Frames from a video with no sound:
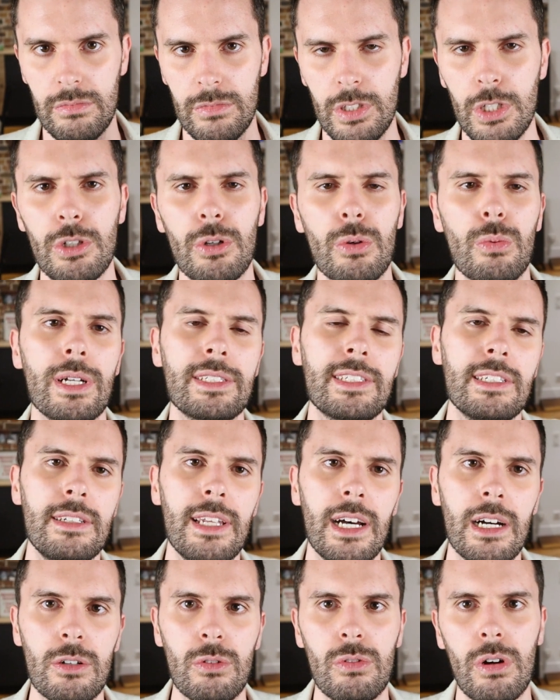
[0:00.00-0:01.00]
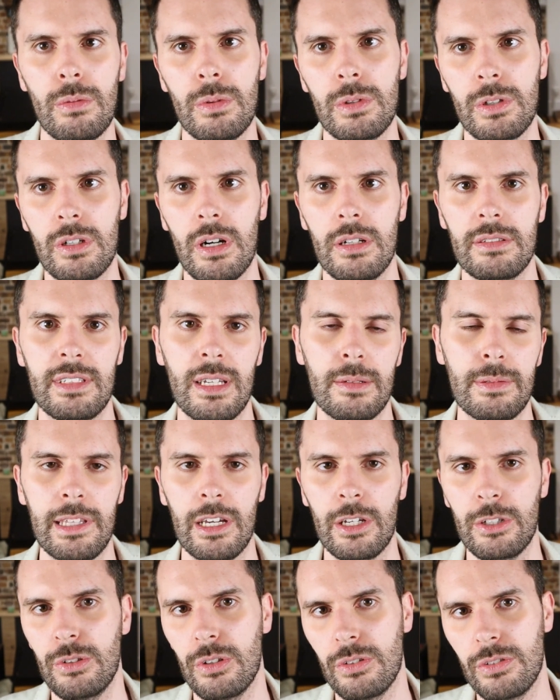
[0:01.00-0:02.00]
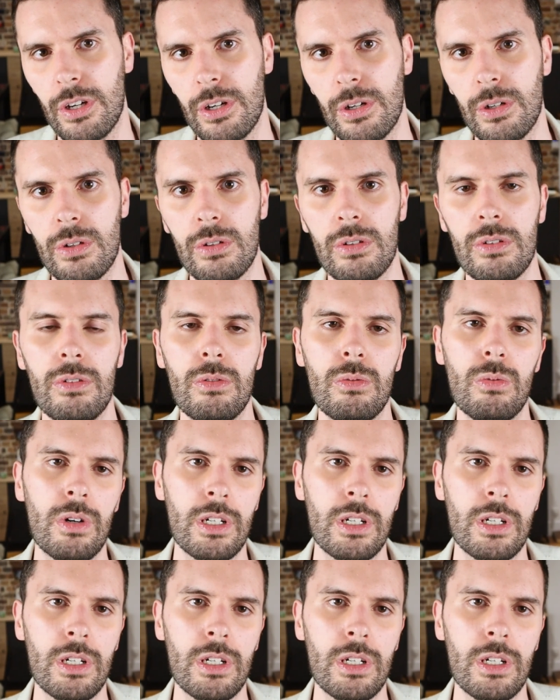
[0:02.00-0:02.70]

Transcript: You know, write it down, grammar concepts that you don't know,